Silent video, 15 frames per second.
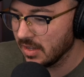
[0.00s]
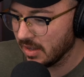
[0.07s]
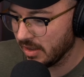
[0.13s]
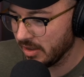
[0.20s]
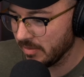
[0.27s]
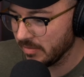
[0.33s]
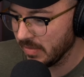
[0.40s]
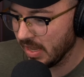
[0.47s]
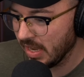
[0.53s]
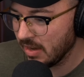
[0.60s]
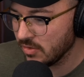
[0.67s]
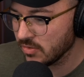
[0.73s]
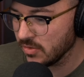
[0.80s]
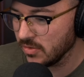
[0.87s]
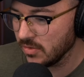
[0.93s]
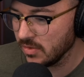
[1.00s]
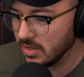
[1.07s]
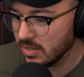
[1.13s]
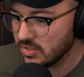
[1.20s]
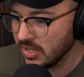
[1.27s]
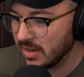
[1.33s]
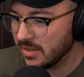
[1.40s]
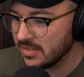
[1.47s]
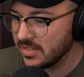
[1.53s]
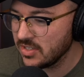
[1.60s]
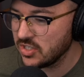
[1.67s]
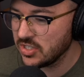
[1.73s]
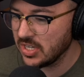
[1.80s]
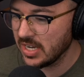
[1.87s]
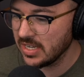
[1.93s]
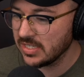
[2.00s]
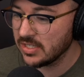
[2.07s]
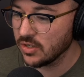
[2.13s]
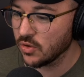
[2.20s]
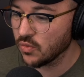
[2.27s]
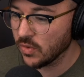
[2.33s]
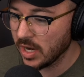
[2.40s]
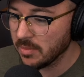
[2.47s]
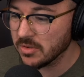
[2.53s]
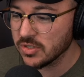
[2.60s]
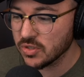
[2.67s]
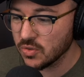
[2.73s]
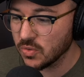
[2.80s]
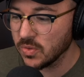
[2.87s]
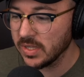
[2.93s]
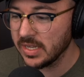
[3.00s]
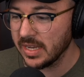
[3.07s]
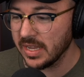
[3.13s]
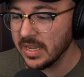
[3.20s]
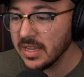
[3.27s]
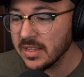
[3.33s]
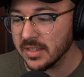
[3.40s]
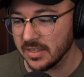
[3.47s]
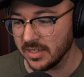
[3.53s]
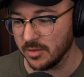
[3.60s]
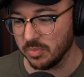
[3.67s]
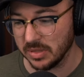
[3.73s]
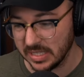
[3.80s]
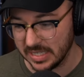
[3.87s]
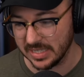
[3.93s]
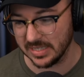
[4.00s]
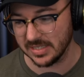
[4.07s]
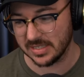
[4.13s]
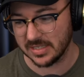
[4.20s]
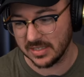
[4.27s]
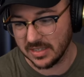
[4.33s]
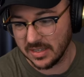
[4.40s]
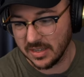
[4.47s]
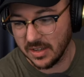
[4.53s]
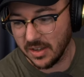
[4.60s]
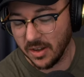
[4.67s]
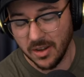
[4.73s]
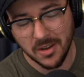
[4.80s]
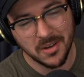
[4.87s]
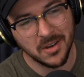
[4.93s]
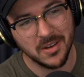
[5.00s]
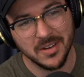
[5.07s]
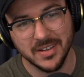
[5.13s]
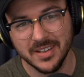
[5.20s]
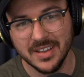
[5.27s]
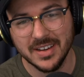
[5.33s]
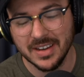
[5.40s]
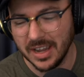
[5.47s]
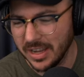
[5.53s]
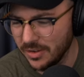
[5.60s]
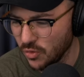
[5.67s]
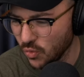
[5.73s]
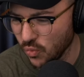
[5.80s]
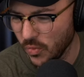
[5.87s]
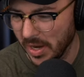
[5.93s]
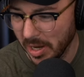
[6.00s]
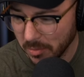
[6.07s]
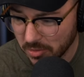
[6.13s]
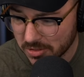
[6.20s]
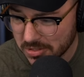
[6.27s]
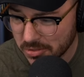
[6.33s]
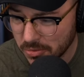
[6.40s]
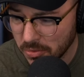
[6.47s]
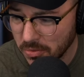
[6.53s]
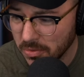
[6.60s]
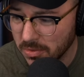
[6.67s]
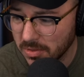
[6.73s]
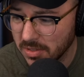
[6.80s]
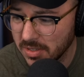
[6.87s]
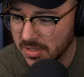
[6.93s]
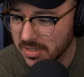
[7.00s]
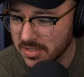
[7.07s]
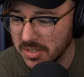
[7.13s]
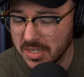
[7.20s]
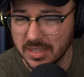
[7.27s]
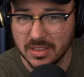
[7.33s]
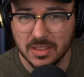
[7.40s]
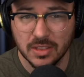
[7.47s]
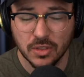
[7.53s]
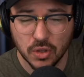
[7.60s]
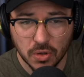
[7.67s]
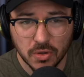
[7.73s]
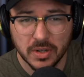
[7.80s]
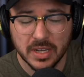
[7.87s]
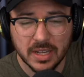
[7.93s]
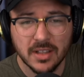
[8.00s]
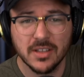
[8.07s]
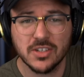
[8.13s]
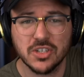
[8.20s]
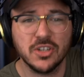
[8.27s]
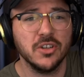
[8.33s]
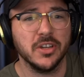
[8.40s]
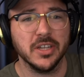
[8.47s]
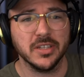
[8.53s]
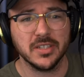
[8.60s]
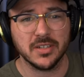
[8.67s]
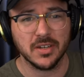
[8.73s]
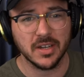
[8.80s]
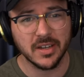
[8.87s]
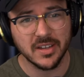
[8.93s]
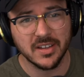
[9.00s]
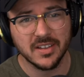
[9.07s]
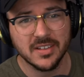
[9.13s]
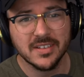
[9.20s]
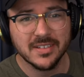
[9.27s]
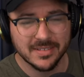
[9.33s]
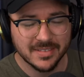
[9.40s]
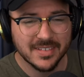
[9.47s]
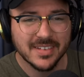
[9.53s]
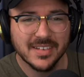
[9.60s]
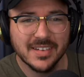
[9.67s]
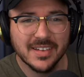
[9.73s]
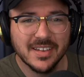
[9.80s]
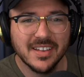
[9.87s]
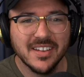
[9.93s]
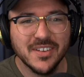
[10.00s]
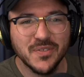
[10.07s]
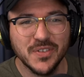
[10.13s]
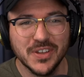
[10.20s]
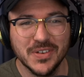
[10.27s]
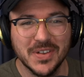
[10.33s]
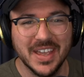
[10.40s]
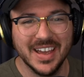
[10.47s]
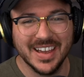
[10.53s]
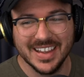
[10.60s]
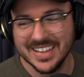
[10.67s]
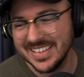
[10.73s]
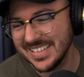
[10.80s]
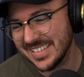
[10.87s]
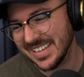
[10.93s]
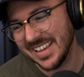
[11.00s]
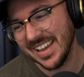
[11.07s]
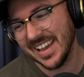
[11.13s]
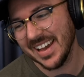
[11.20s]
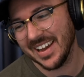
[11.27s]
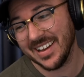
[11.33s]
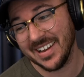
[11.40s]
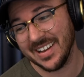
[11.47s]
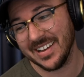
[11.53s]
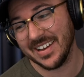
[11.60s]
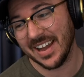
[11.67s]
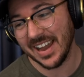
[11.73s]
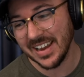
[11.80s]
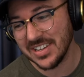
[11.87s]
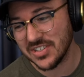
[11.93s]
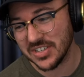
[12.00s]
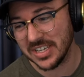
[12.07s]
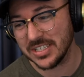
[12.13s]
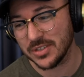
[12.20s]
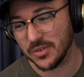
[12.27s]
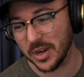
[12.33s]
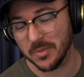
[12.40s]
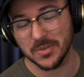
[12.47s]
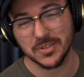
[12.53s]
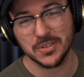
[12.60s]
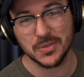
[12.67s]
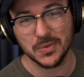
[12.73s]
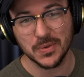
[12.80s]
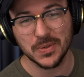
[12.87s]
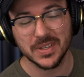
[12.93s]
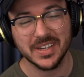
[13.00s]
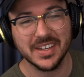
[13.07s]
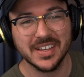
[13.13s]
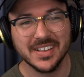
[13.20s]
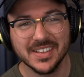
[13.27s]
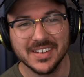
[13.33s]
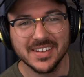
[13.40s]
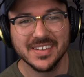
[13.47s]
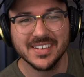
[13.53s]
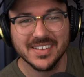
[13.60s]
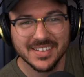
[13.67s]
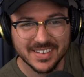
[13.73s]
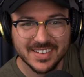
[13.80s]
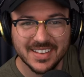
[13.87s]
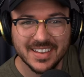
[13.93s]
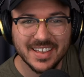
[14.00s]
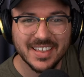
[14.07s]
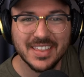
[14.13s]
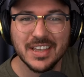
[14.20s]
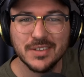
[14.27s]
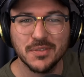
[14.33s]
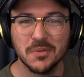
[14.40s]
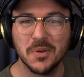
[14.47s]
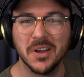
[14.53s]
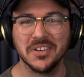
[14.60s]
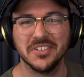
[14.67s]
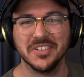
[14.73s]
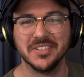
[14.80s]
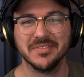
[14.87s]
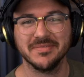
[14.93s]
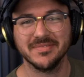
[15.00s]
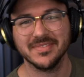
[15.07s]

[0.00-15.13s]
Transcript: Andrew, shout out to Chase Grammar School in England, please. Oh, a grammar school? So you can learn English goodest, huh? Good for you guys. Hi, Chase Grammar School in England. Thanks for watching.